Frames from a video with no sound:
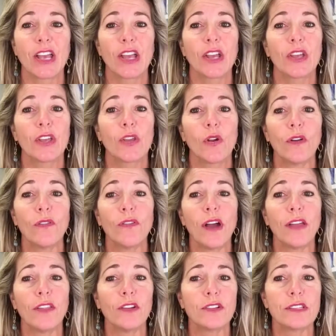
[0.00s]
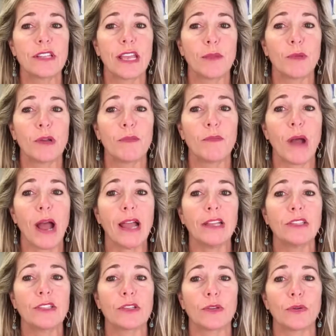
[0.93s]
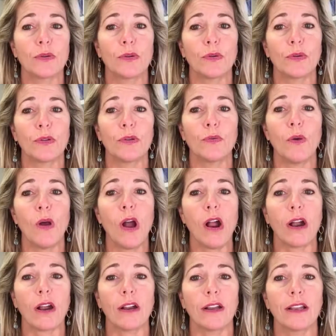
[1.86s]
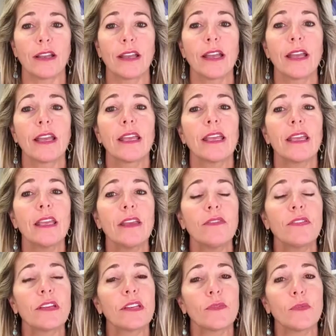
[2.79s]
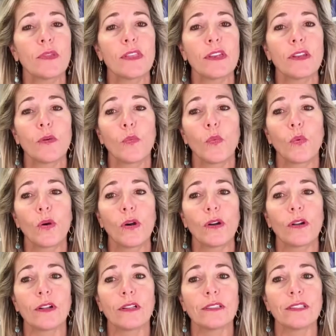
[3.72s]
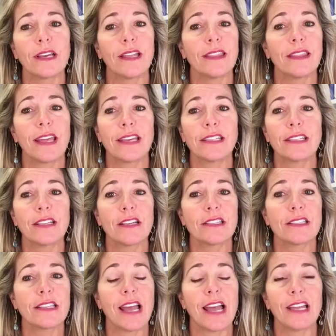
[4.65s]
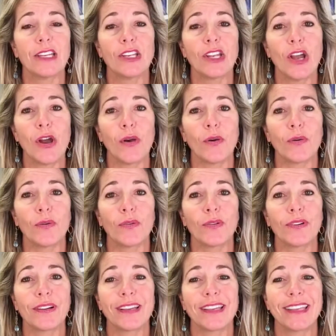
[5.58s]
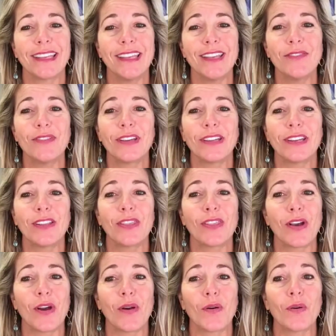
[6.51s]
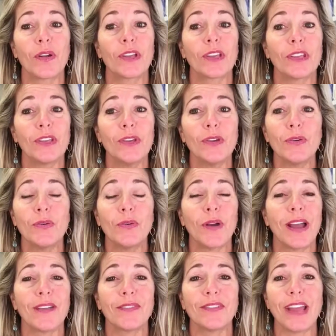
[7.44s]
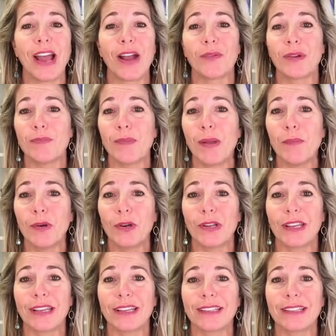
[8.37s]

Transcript: Your father's name reminds you who you are, even within a world that does not know, even though you have not remembered it.